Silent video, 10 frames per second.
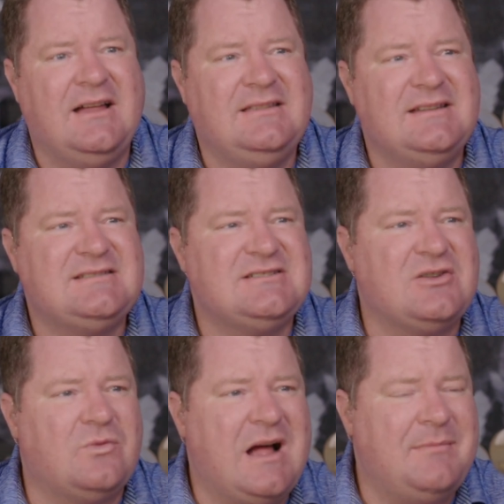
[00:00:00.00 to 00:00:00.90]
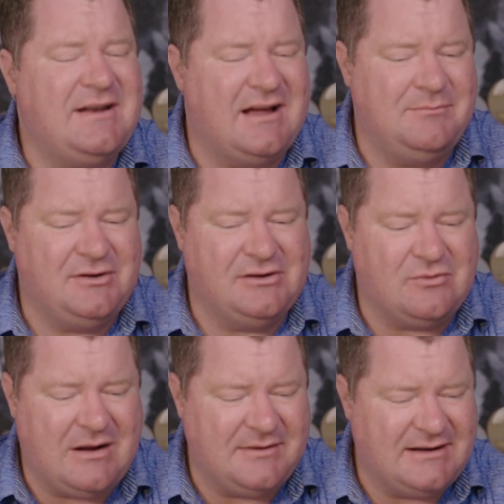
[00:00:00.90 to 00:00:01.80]
This is the Ramadan period.
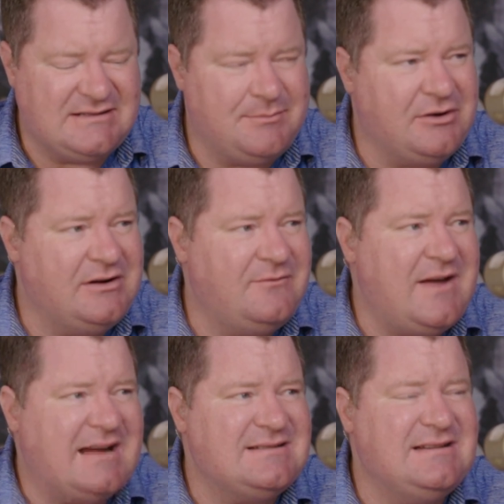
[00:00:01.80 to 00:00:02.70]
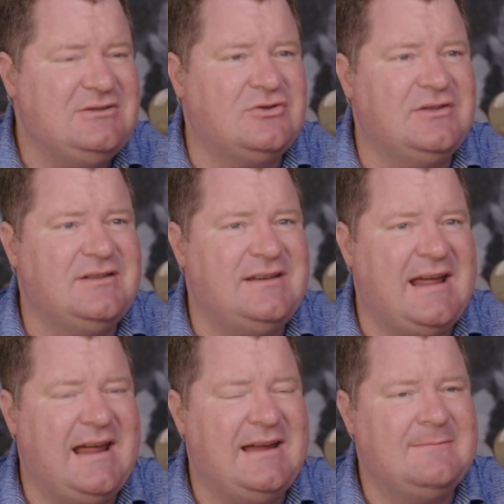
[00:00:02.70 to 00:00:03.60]
Ramadan is a period of fasting during the
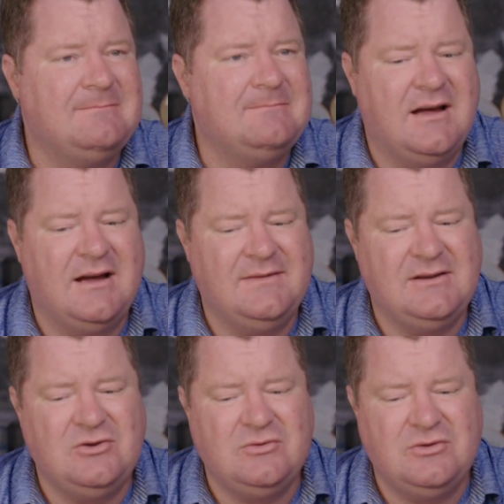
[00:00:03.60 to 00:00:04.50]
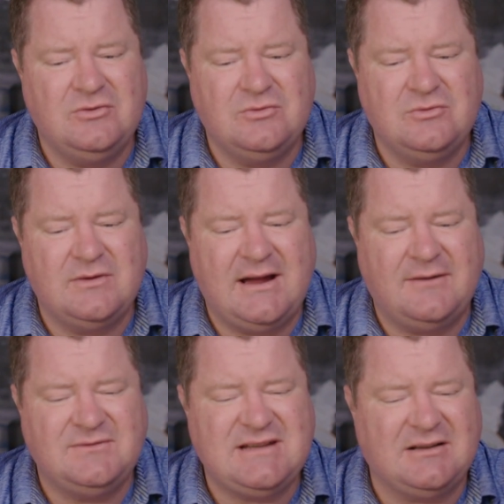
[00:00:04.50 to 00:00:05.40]
day. And then you
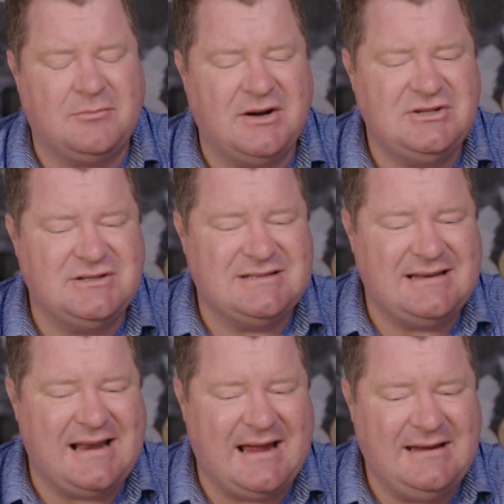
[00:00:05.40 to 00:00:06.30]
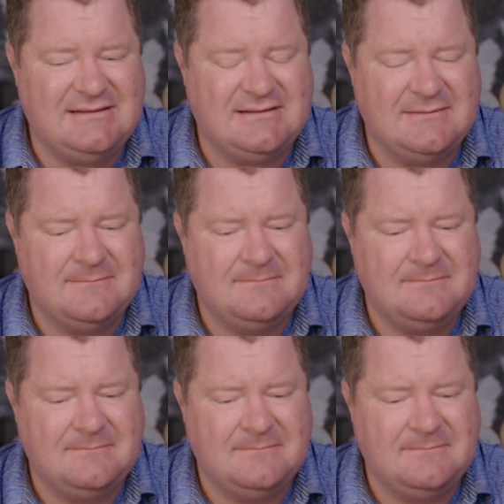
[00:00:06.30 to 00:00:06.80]
have celebrations at night.